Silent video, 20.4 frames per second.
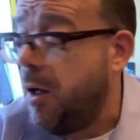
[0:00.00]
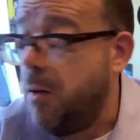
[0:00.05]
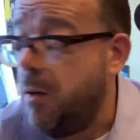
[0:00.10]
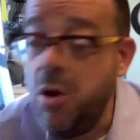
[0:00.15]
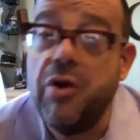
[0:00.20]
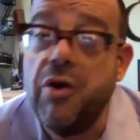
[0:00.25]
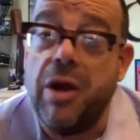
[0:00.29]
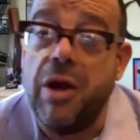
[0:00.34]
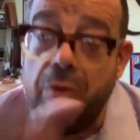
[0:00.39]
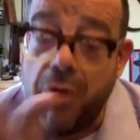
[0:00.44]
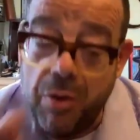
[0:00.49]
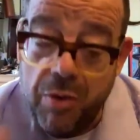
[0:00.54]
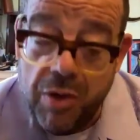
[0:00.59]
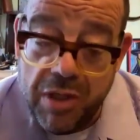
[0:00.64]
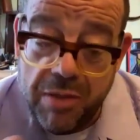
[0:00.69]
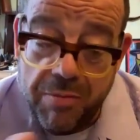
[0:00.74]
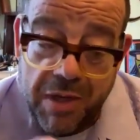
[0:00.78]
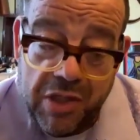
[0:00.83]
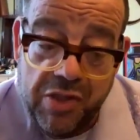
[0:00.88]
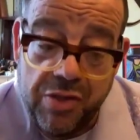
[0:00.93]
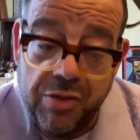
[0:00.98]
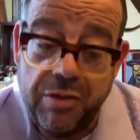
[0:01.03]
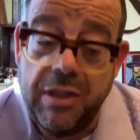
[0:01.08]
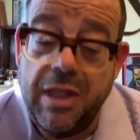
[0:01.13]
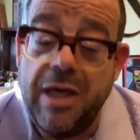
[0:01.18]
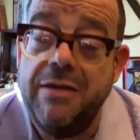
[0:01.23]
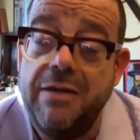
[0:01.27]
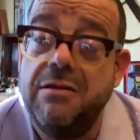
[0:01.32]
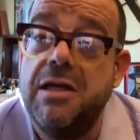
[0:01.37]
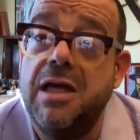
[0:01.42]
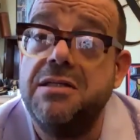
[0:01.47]
Okay, well, I wanted to make sure
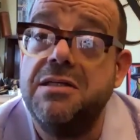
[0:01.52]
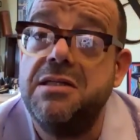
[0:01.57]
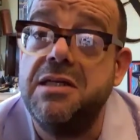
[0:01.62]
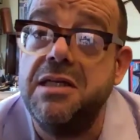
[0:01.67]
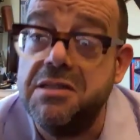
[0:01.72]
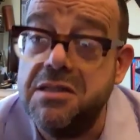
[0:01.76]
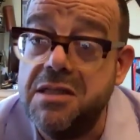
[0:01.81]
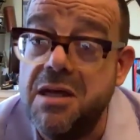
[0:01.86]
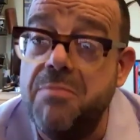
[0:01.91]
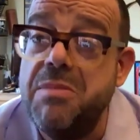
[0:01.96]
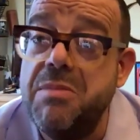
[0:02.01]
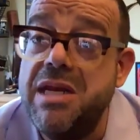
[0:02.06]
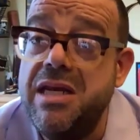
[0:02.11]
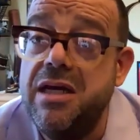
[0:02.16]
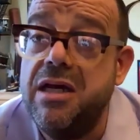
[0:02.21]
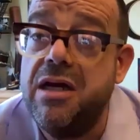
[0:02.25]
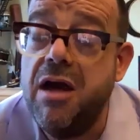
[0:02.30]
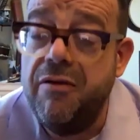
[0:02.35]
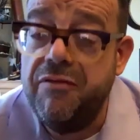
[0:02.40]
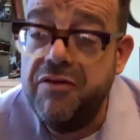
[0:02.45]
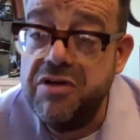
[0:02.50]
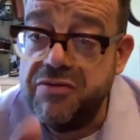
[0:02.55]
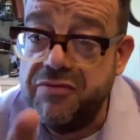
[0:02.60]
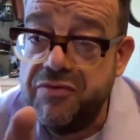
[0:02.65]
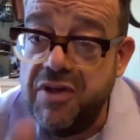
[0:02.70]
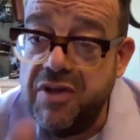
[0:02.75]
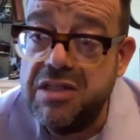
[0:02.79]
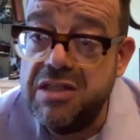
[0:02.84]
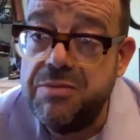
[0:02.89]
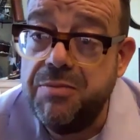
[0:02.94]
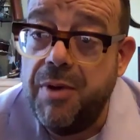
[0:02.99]
that I'd seen some media coverage of
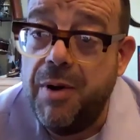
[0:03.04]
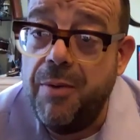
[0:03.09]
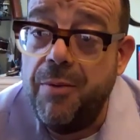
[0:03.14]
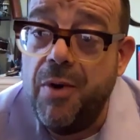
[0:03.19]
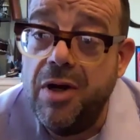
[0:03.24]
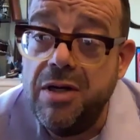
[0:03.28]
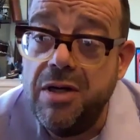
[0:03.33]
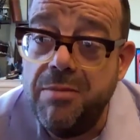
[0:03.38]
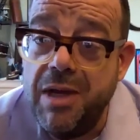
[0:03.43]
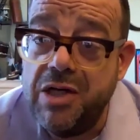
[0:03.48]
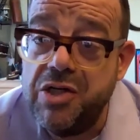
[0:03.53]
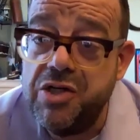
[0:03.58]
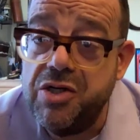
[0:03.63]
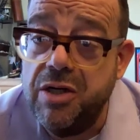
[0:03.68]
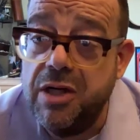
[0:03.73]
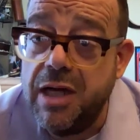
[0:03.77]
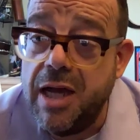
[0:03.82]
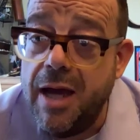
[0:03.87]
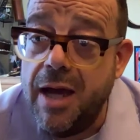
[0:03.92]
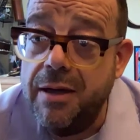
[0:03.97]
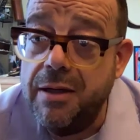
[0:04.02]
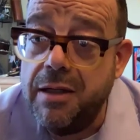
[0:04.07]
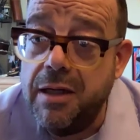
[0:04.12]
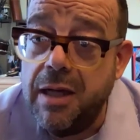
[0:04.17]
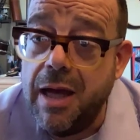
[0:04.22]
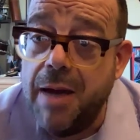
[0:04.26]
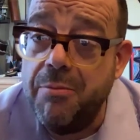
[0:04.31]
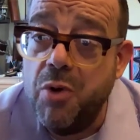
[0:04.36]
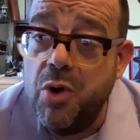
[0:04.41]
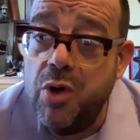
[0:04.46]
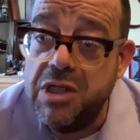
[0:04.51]
this, but I wanted to make sure it
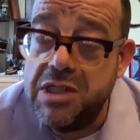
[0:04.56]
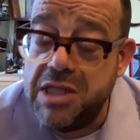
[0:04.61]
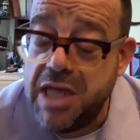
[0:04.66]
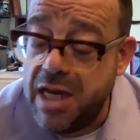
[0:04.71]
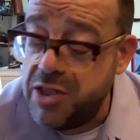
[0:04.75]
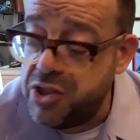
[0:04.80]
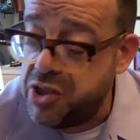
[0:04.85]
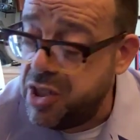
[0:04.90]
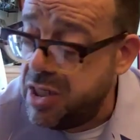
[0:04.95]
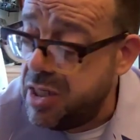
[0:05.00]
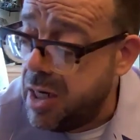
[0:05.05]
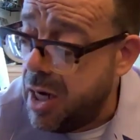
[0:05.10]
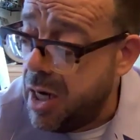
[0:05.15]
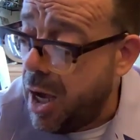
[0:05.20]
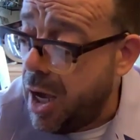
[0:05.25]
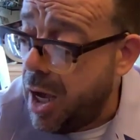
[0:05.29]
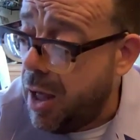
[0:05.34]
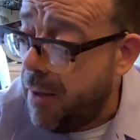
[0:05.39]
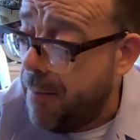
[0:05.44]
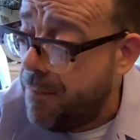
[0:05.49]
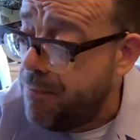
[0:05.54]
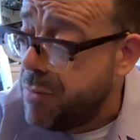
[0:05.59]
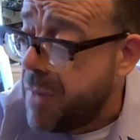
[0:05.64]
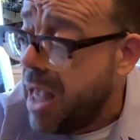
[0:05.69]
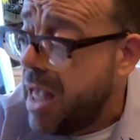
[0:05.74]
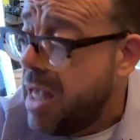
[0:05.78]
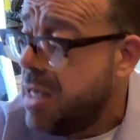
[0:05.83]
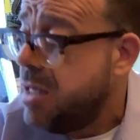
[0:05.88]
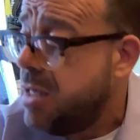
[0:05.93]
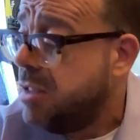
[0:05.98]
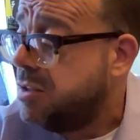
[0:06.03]
got more attention.
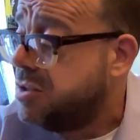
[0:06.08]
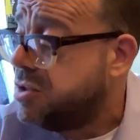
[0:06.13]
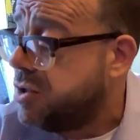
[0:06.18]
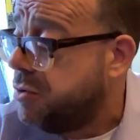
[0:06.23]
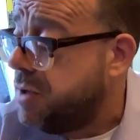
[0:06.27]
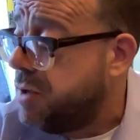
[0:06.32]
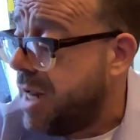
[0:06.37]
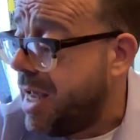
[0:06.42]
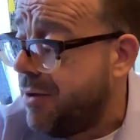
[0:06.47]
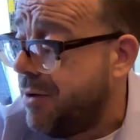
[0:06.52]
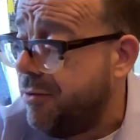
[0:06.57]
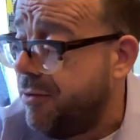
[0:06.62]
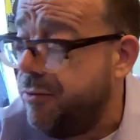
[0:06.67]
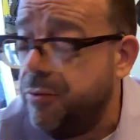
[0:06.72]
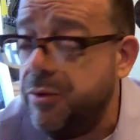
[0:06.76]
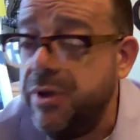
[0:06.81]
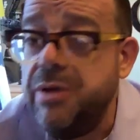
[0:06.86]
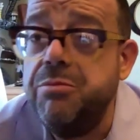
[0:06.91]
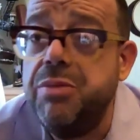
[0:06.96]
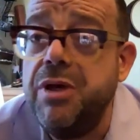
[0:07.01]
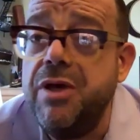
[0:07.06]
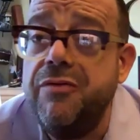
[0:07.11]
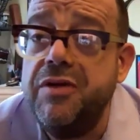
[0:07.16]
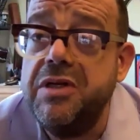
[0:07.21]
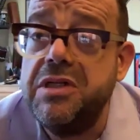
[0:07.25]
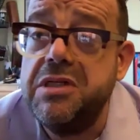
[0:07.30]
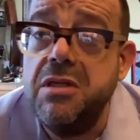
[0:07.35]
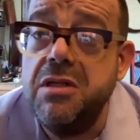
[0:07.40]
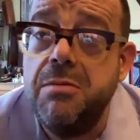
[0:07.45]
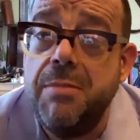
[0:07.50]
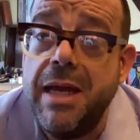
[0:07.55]
So now we can
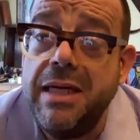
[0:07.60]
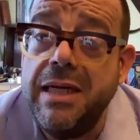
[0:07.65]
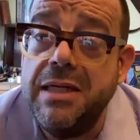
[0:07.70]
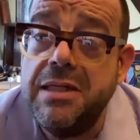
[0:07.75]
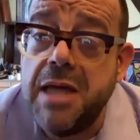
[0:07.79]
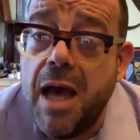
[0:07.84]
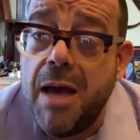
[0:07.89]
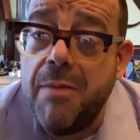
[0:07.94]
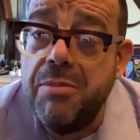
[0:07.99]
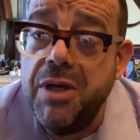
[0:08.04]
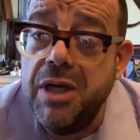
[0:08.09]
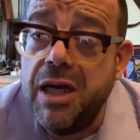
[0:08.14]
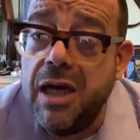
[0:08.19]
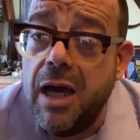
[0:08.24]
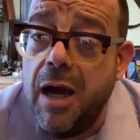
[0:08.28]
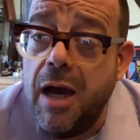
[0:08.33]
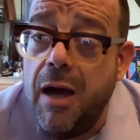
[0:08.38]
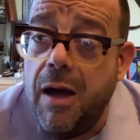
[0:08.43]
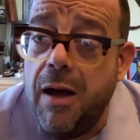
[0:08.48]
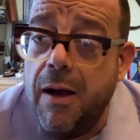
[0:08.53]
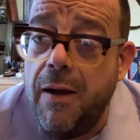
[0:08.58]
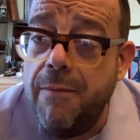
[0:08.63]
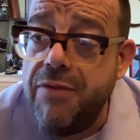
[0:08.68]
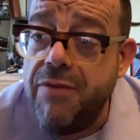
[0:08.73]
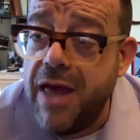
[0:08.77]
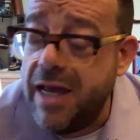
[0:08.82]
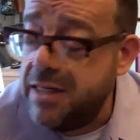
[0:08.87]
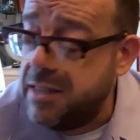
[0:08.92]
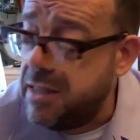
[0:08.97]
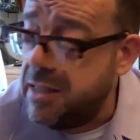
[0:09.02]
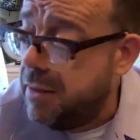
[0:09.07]
pivot to the main topic
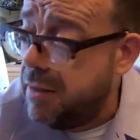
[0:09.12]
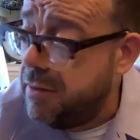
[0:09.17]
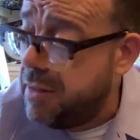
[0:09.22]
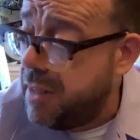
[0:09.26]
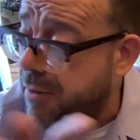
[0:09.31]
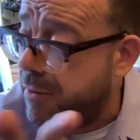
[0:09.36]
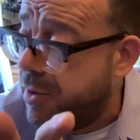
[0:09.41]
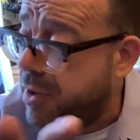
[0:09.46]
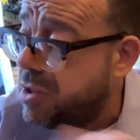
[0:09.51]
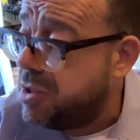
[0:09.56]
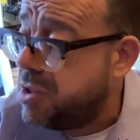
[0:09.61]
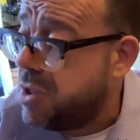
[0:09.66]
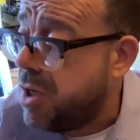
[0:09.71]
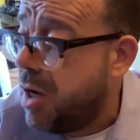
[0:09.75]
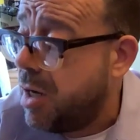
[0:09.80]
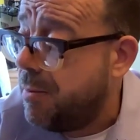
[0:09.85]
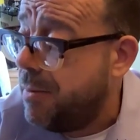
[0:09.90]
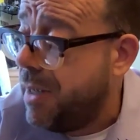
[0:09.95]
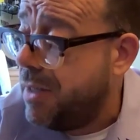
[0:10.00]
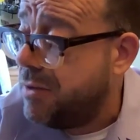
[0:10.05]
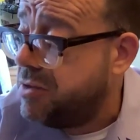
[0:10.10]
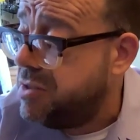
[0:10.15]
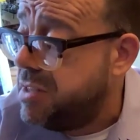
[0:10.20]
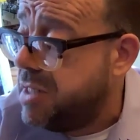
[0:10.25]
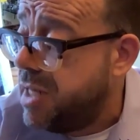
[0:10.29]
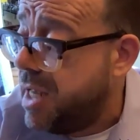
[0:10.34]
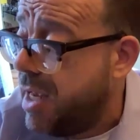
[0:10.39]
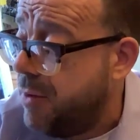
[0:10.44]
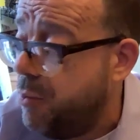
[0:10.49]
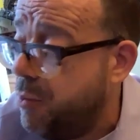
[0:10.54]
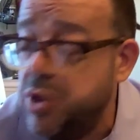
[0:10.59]
that I wanted to talk about
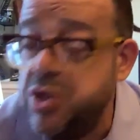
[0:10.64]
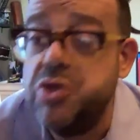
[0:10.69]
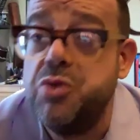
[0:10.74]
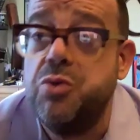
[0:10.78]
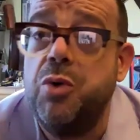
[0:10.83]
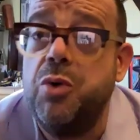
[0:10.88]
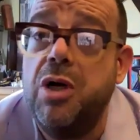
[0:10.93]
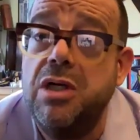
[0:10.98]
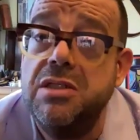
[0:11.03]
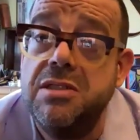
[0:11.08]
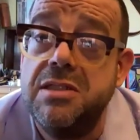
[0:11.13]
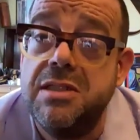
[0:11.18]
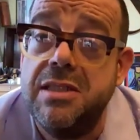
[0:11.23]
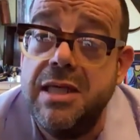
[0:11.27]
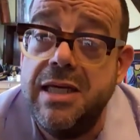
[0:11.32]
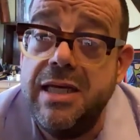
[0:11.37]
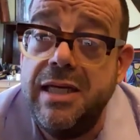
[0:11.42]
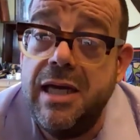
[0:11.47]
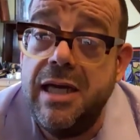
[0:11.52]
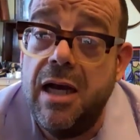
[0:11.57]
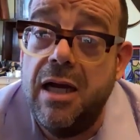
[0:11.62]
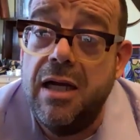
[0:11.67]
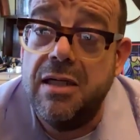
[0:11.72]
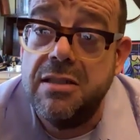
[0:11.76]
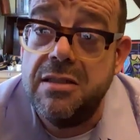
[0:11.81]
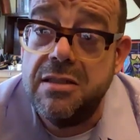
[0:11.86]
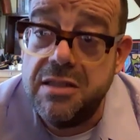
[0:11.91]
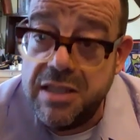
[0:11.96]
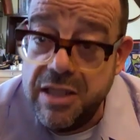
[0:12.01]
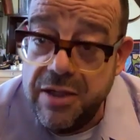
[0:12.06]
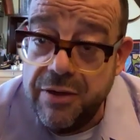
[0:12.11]
today, which was the
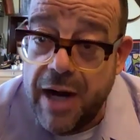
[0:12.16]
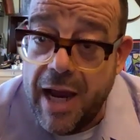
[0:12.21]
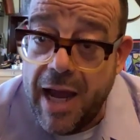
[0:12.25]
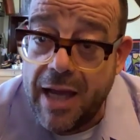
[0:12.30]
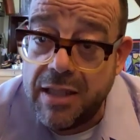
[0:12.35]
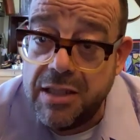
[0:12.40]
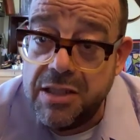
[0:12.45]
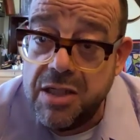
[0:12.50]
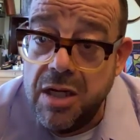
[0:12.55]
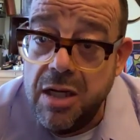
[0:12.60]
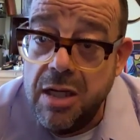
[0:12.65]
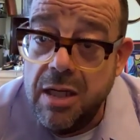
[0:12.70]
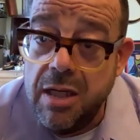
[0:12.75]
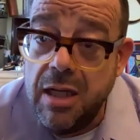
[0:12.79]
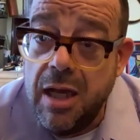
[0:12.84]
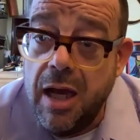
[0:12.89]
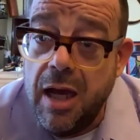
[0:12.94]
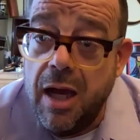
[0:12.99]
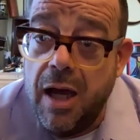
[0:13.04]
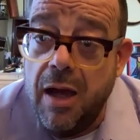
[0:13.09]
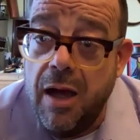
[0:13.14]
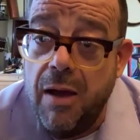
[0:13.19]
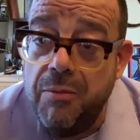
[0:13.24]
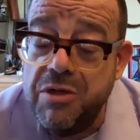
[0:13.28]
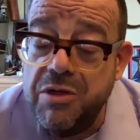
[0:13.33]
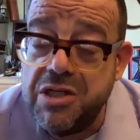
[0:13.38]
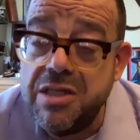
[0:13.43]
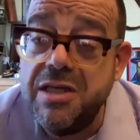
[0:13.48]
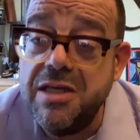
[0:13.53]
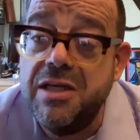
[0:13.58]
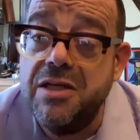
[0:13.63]
STEER Act,
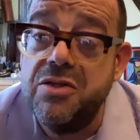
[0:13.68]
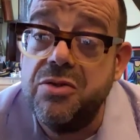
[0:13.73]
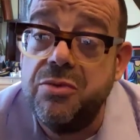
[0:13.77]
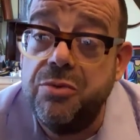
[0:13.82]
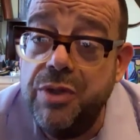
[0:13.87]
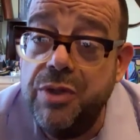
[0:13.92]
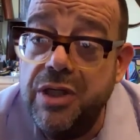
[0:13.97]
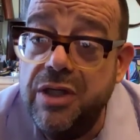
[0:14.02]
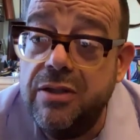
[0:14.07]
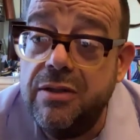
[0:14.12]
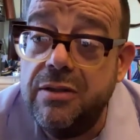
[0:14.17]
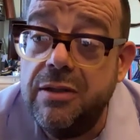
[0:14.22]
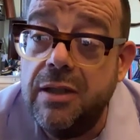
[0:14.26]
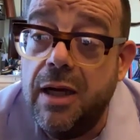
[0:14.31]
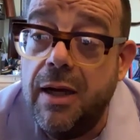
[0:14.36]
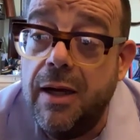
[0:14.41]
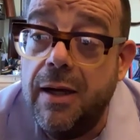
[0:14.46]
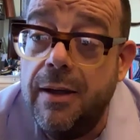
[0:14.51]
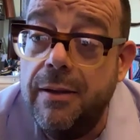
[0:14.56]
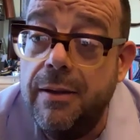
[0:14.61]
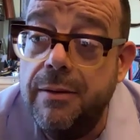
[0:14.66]
which I think is a real